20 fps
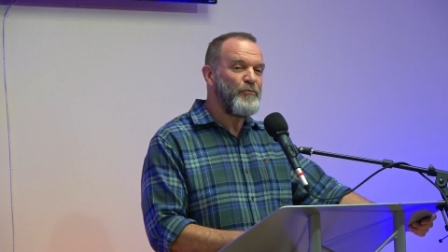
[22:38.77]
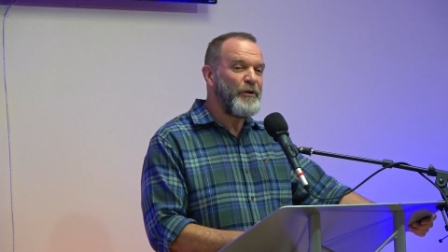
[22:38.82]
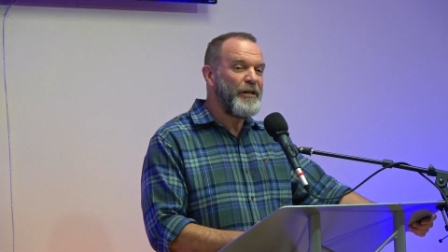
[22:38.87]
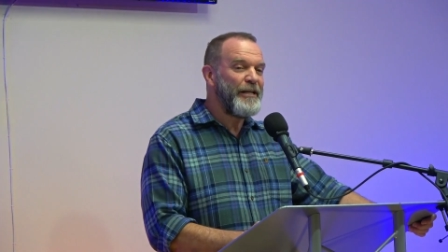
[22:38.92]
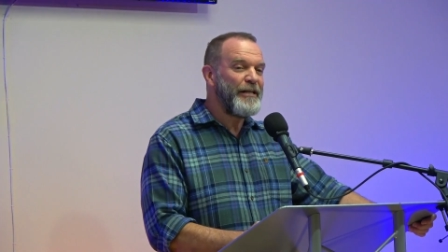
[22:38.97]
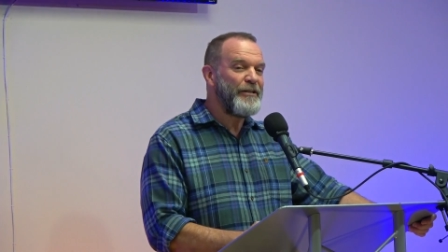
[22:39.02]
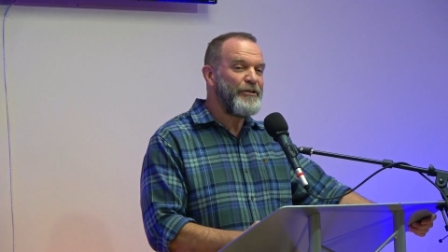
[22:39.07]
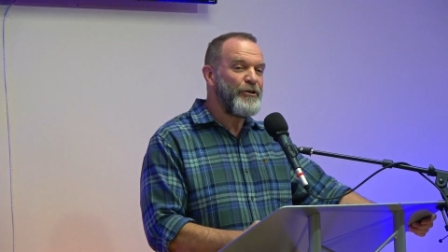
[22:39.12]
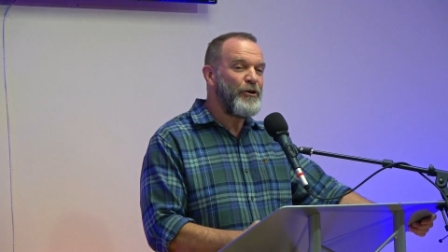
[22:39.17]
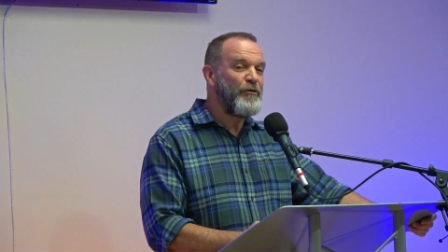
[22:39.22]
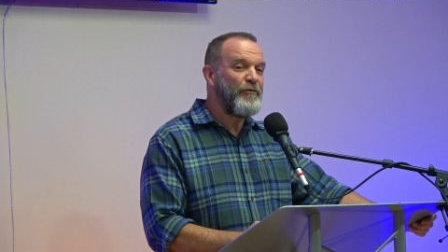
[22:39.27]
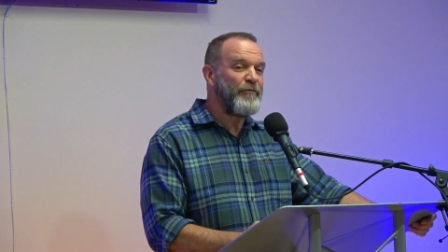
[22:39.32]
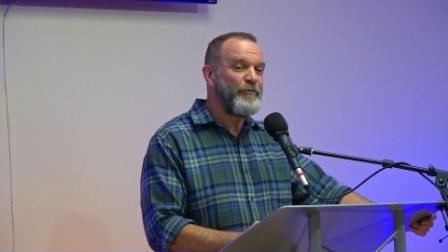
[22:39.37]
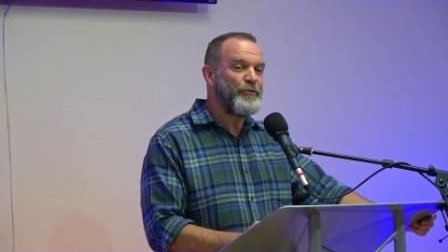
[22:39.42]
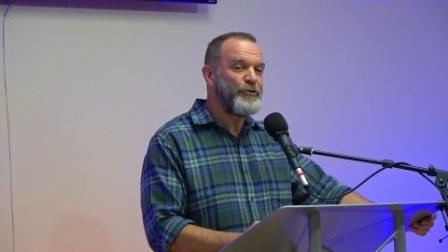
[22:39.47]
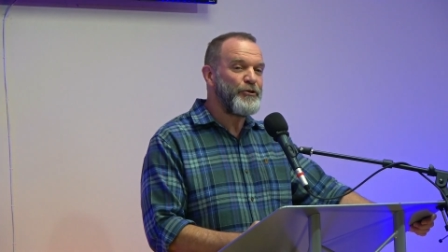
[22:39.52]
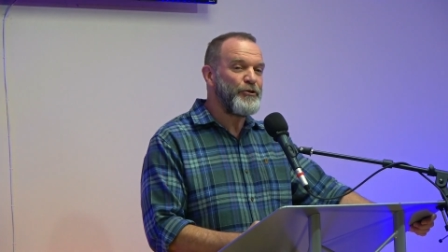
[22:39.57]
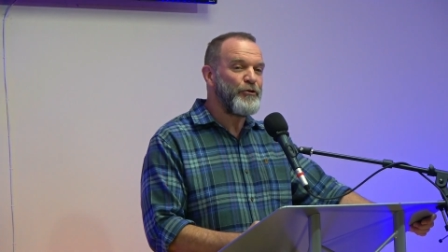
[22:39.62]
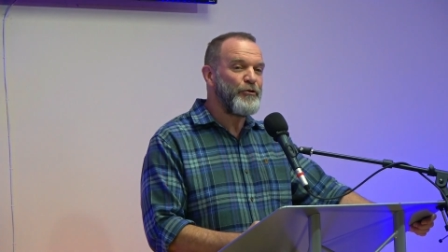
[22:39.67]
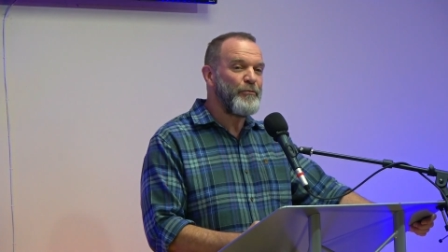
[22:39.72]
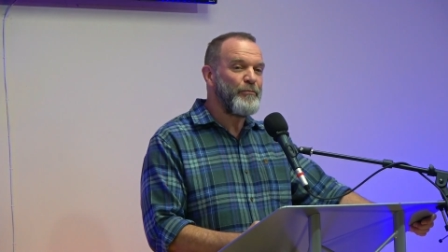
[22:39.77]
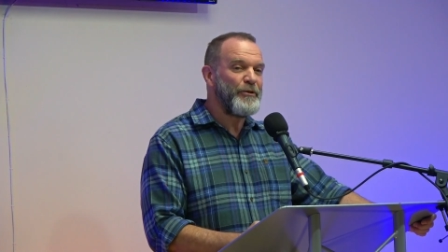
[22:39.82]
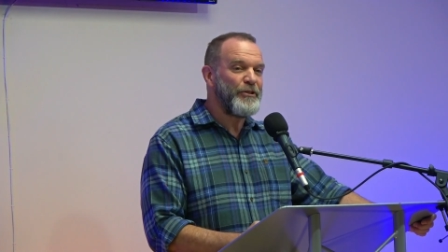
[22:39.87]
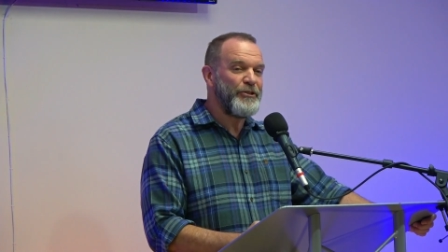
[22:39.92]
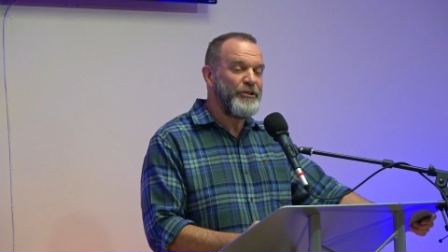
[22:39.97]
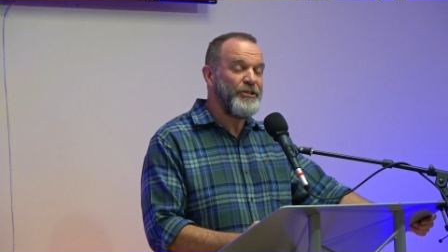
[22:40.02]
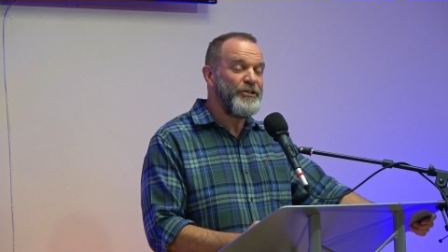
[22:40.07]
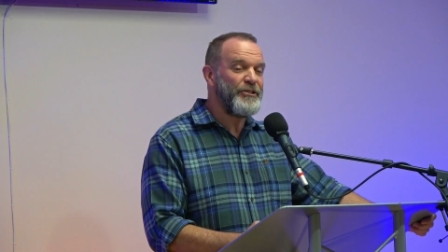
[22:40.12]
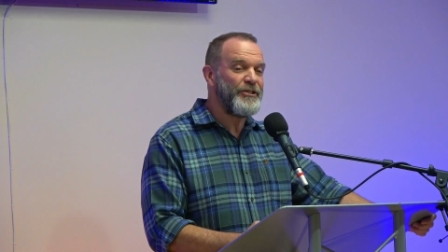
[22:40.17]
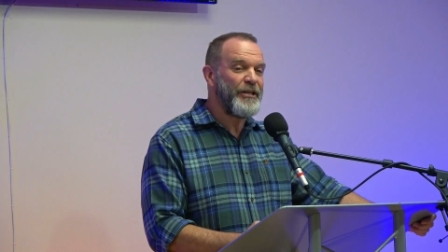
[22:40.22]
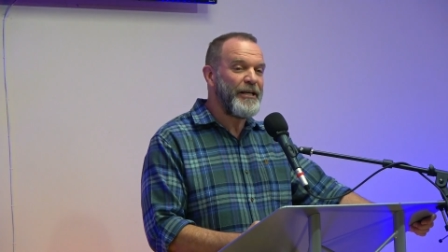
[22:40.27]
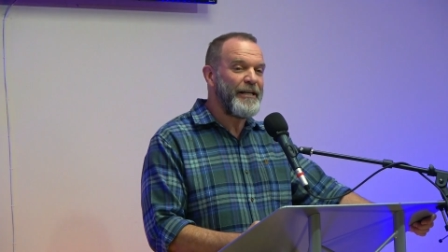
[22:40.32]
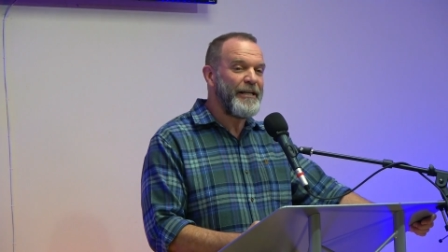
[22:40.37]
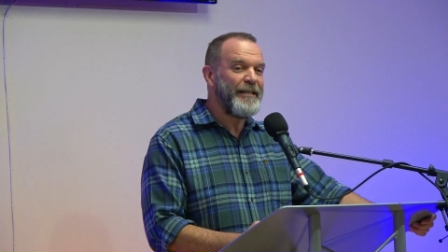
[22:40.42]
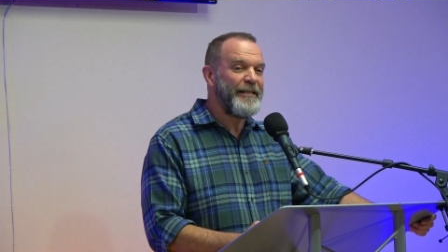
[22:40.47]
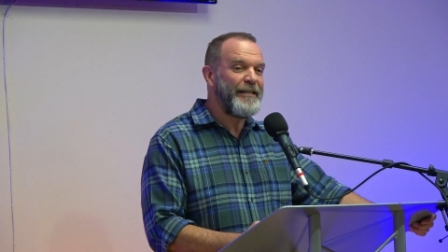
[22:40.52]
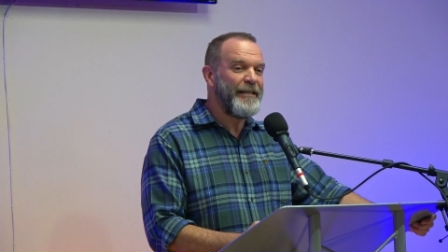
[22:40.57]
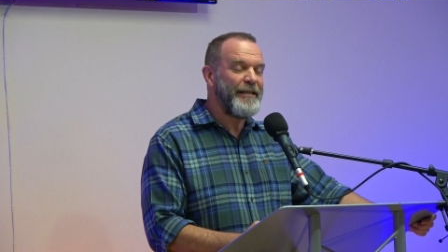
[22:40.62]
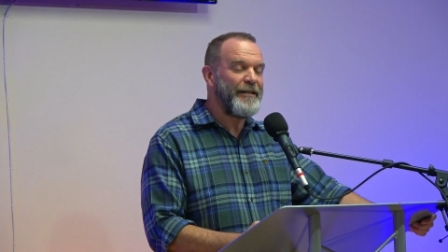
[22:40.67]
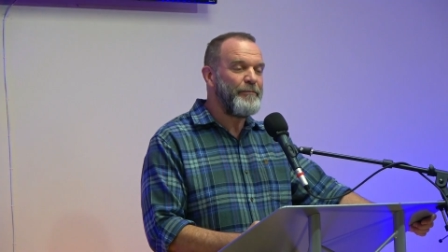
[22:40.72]
We didn't know for sure, but she said he
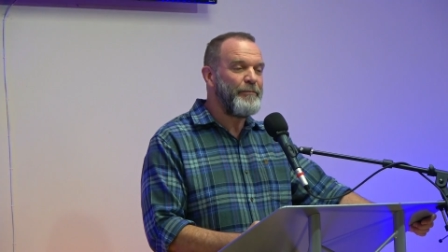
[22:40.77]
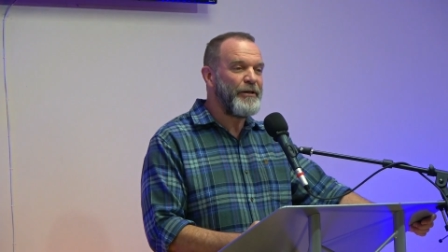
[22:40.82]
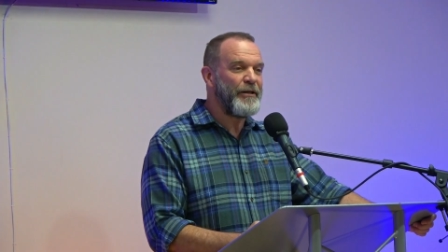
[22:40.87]
did